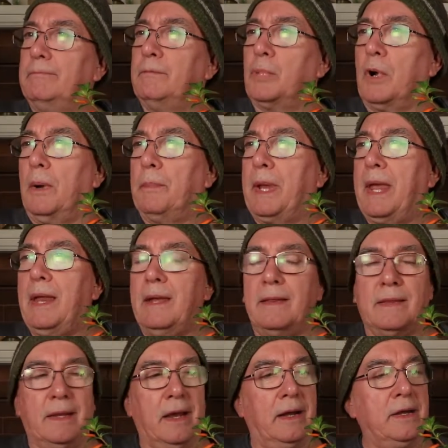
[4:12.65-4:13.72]

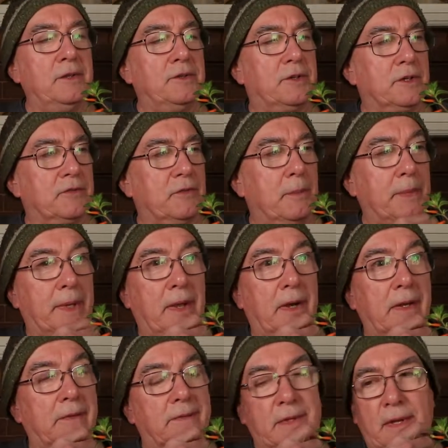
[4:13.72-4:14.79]
propagating the cuttings just from the
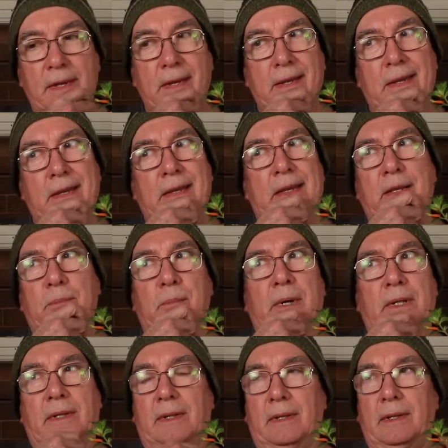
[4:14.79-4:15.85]
cuttings.
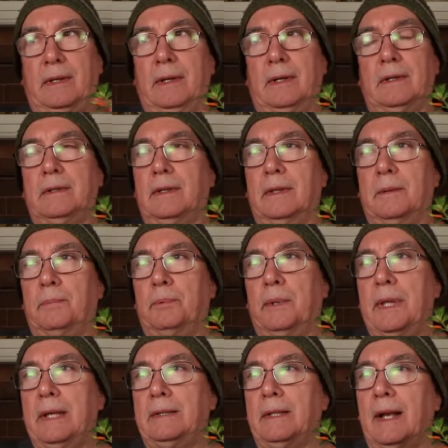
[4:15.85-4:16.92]
But yeah, the
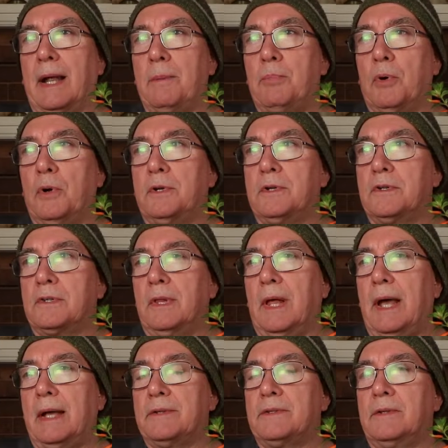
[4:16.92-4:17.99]
plant that I purchased
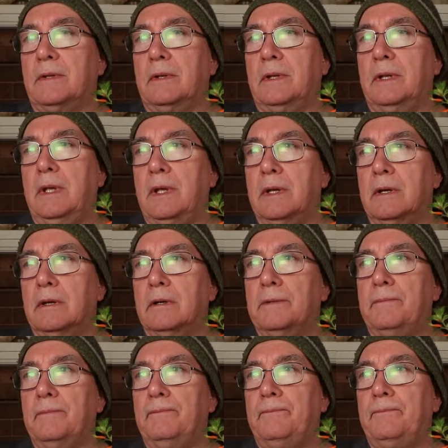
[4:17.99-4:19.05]
last
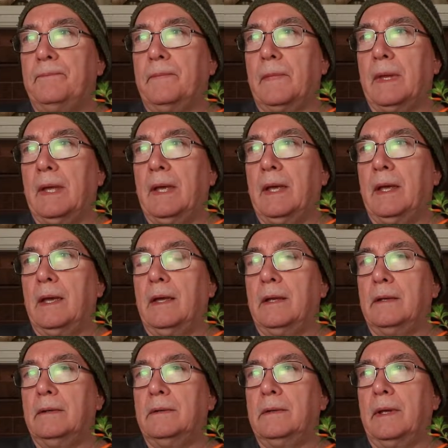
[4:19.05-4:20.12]
year
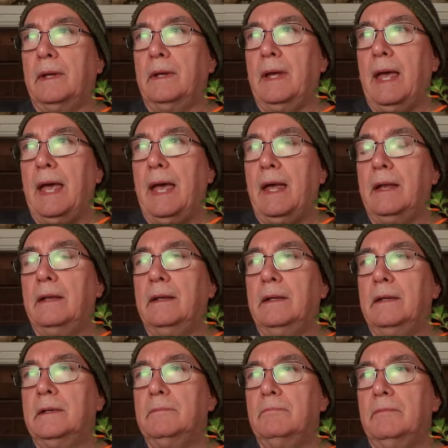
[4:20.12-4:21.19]
and had
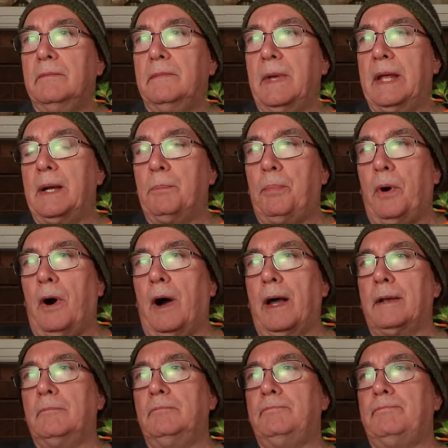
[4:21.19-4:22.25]
in a
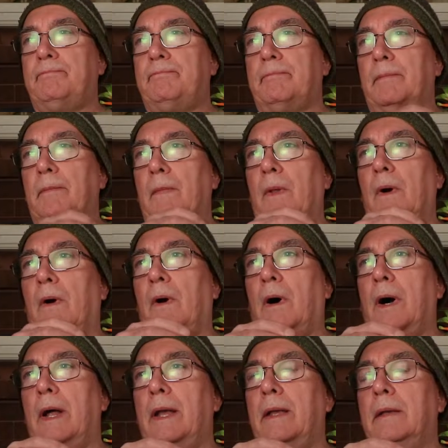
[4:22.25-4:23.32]
pot
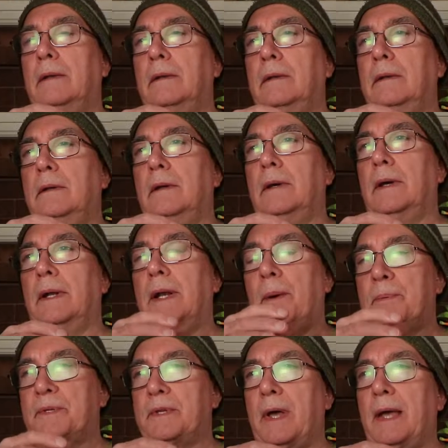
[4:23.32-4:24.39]
on an
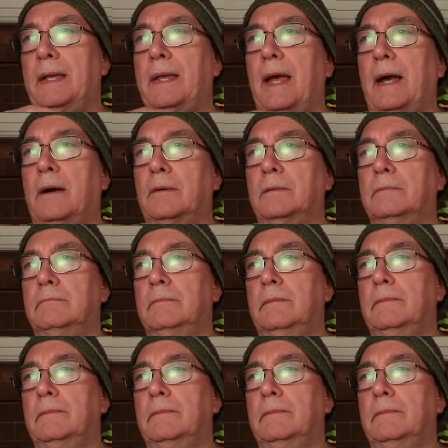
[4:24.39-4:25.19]
upside down